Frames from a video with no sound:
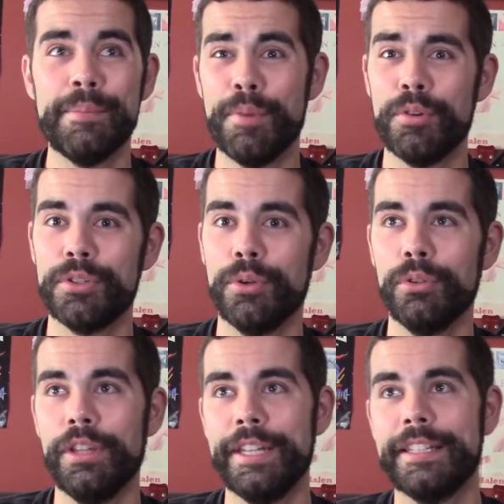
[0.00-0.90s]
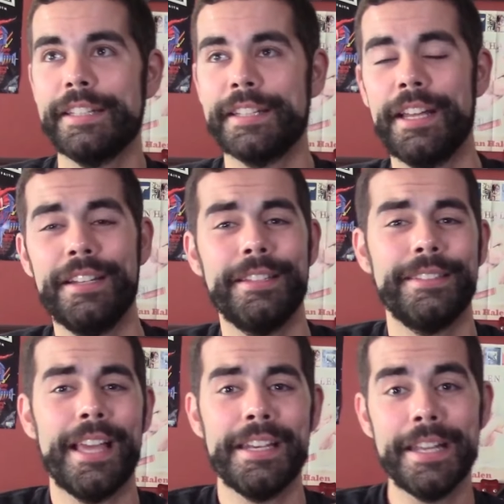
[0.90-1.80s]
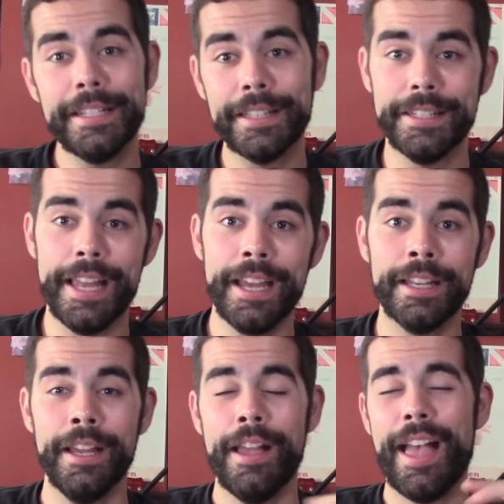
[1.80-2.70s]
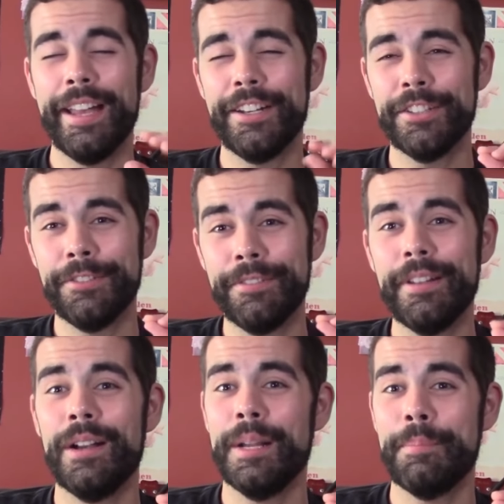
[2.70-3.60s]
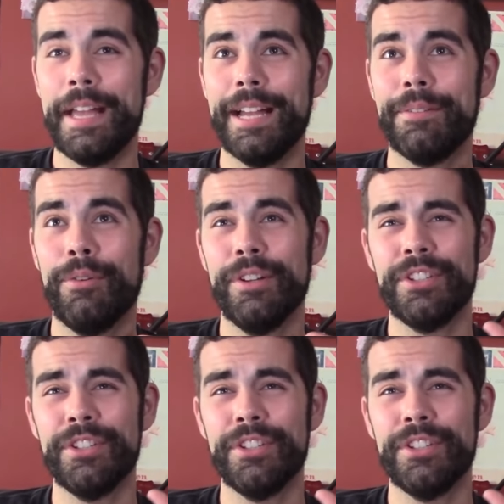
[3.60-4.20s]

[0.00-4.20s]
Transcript: emotional lick that's kind of descending the neck, and it's just very impactful.